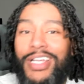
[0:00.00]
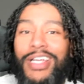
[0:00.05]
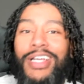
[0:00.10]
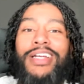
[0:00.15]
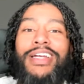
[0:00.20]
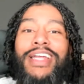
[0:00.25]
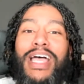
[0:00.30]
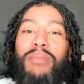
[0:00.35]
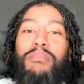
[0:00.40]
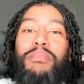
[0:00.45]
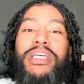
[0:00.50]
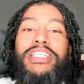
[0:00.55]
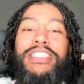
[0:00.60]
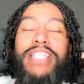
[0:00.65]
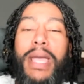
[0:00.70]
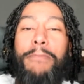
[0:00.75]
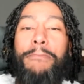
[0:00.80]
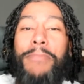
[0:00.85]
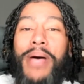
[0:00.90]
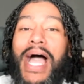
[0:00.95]
that means
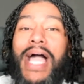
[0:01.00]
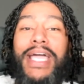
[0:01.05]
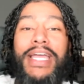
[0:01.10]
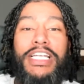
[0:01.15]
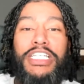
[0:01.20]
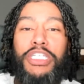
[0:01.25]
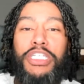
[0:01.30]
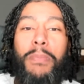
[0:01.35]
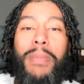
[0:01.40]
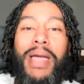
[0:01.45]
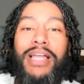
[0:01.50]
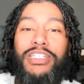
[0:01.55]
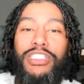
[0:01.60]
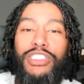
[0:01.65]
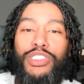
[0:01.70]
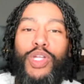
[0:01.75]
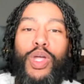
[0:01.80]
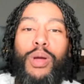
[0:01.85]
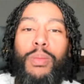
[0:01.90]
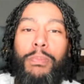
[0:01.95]
that pocket is about to
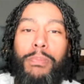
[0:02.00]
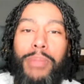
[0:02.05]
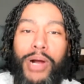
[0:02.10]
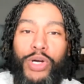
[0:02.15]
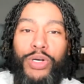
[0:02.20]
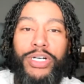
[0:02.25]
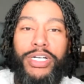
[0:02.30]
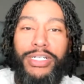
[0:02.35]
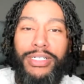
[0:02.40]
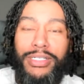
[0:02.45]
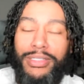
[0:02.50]
start burning.